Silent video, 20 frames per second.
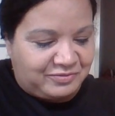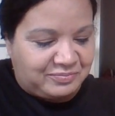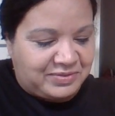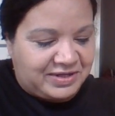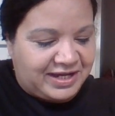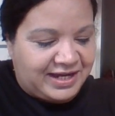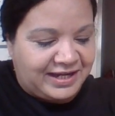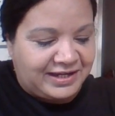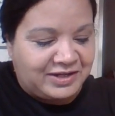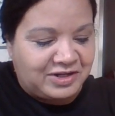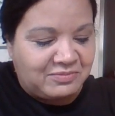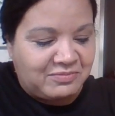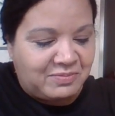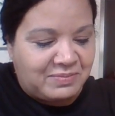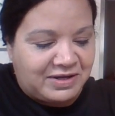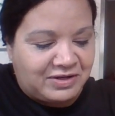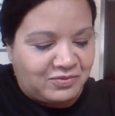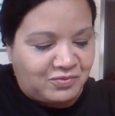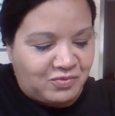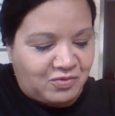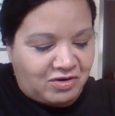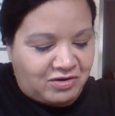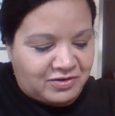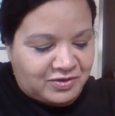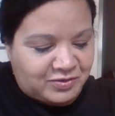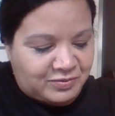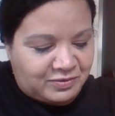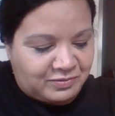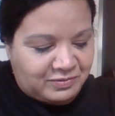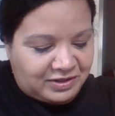I'll be hanging them up on the
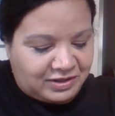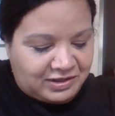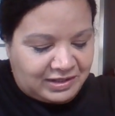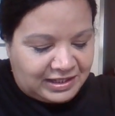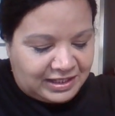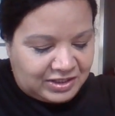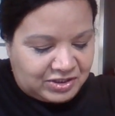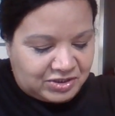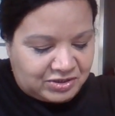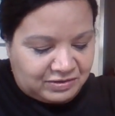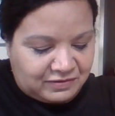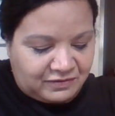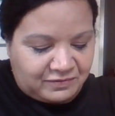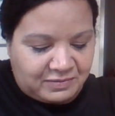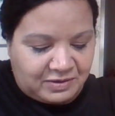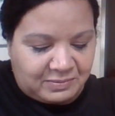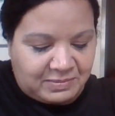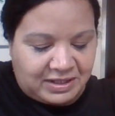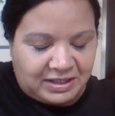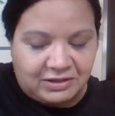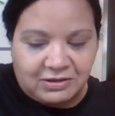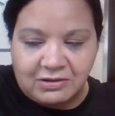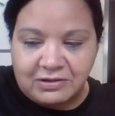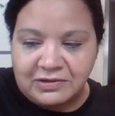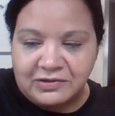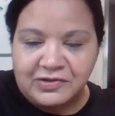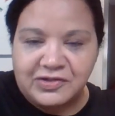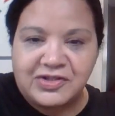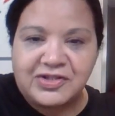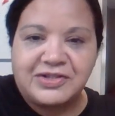walls with a collection of my
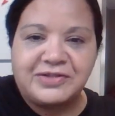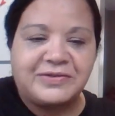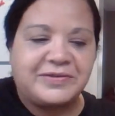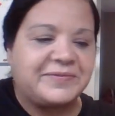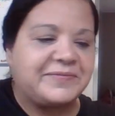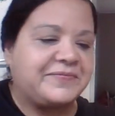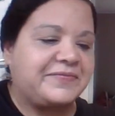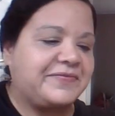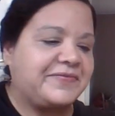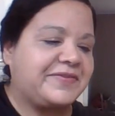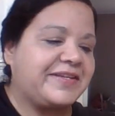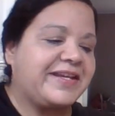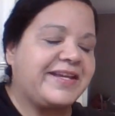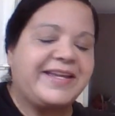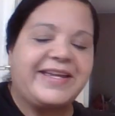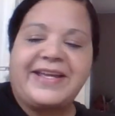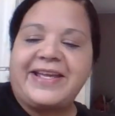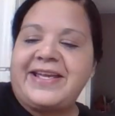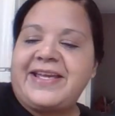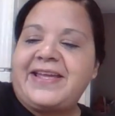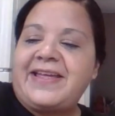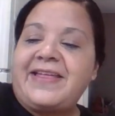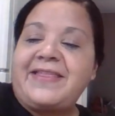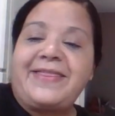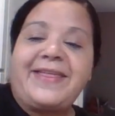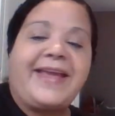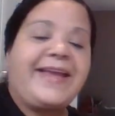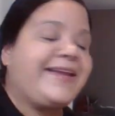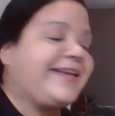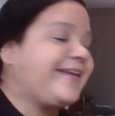cards.
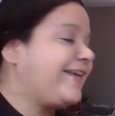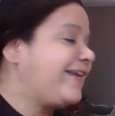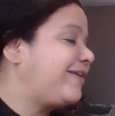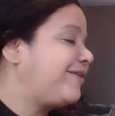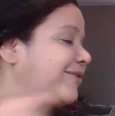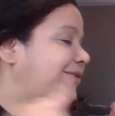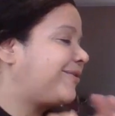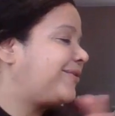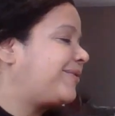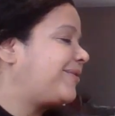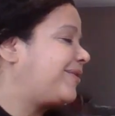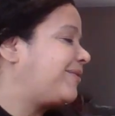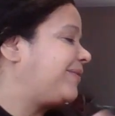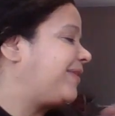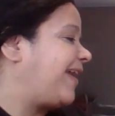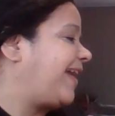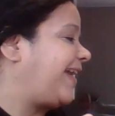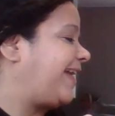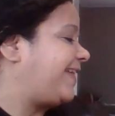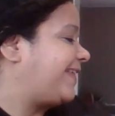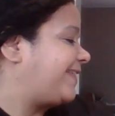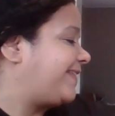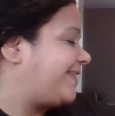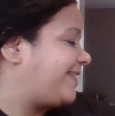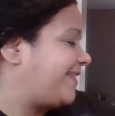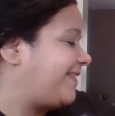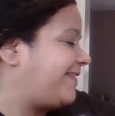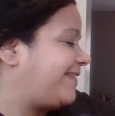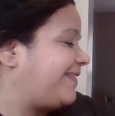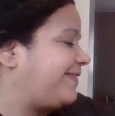Thank you. Okay,
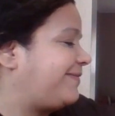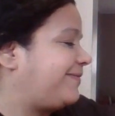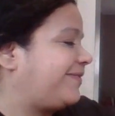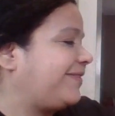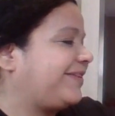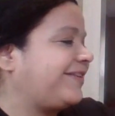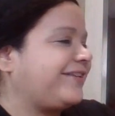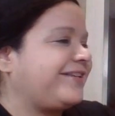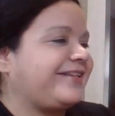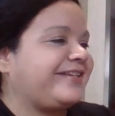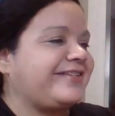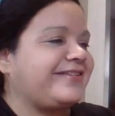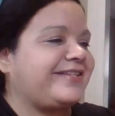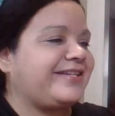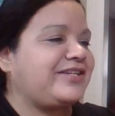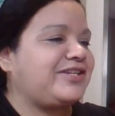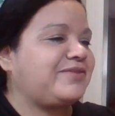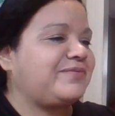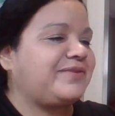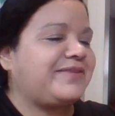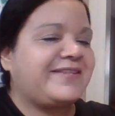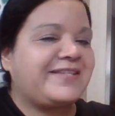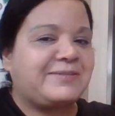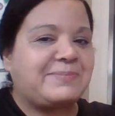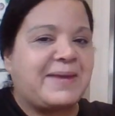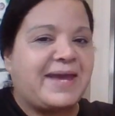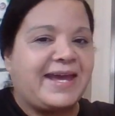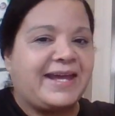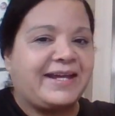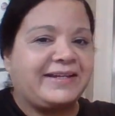so we're going to continue with
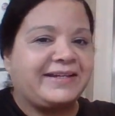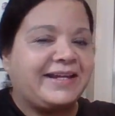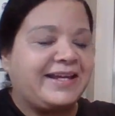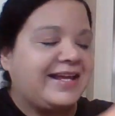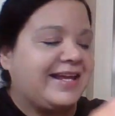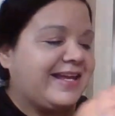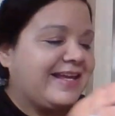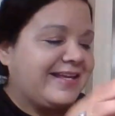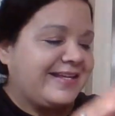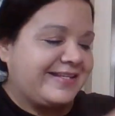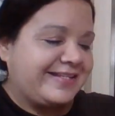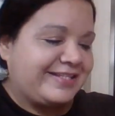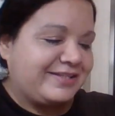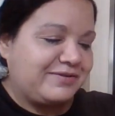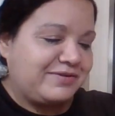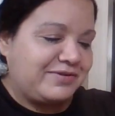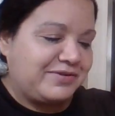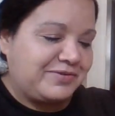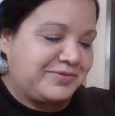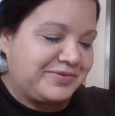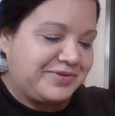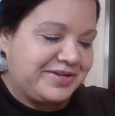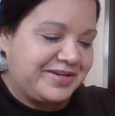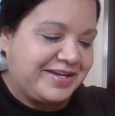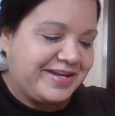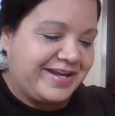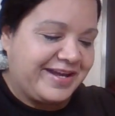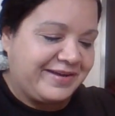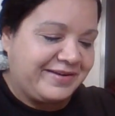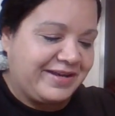this bag. So
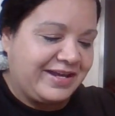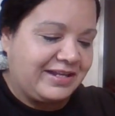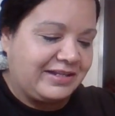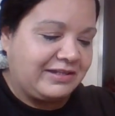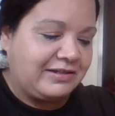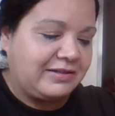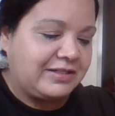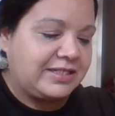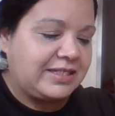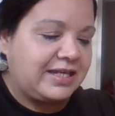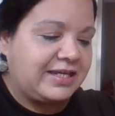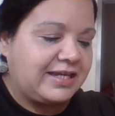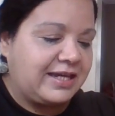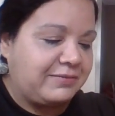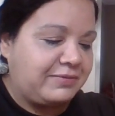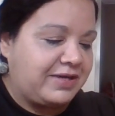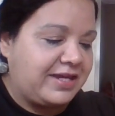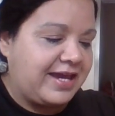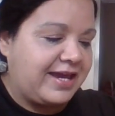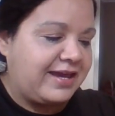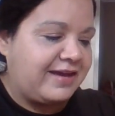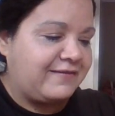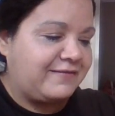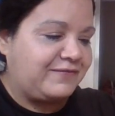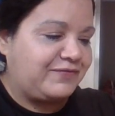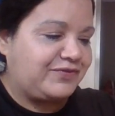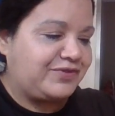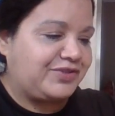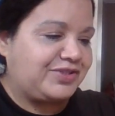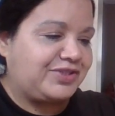it looks like we
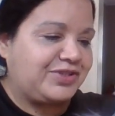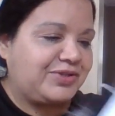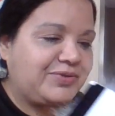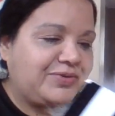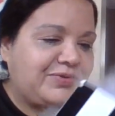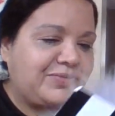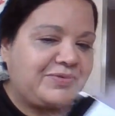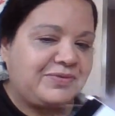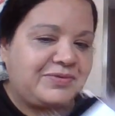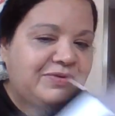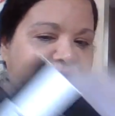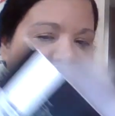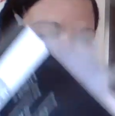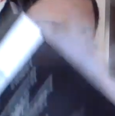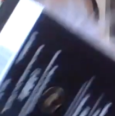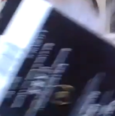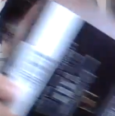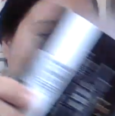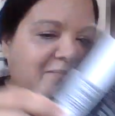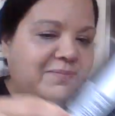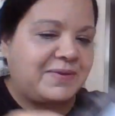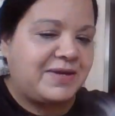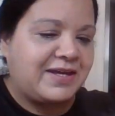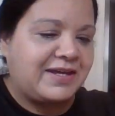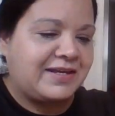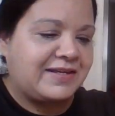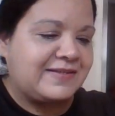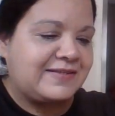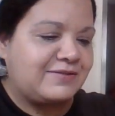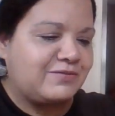have two of the
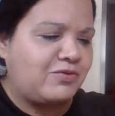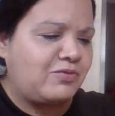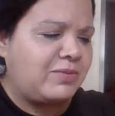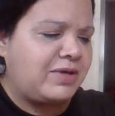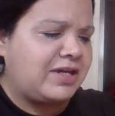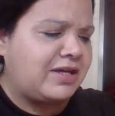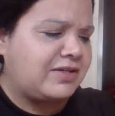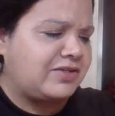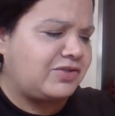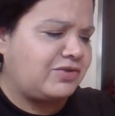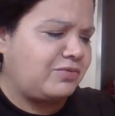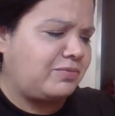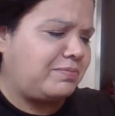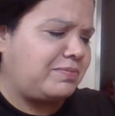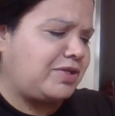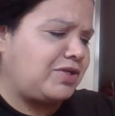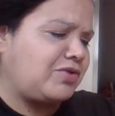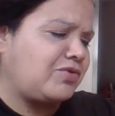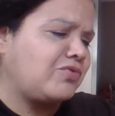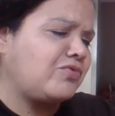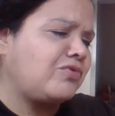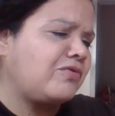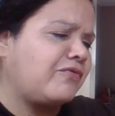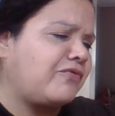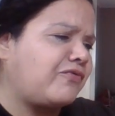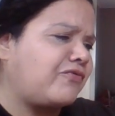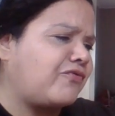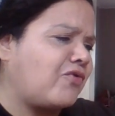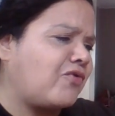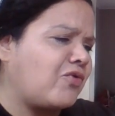pom-poms. Oh my gosh, they're
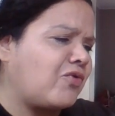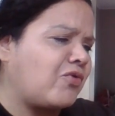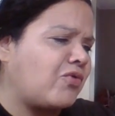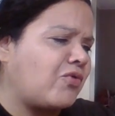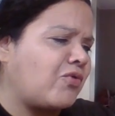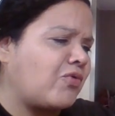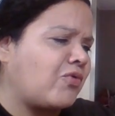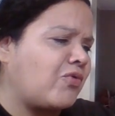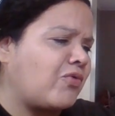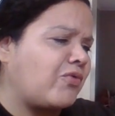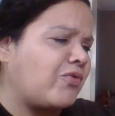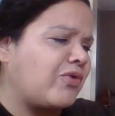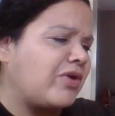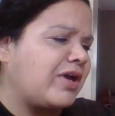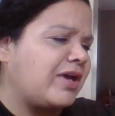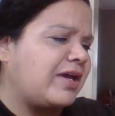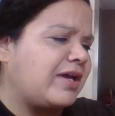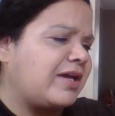beautiful.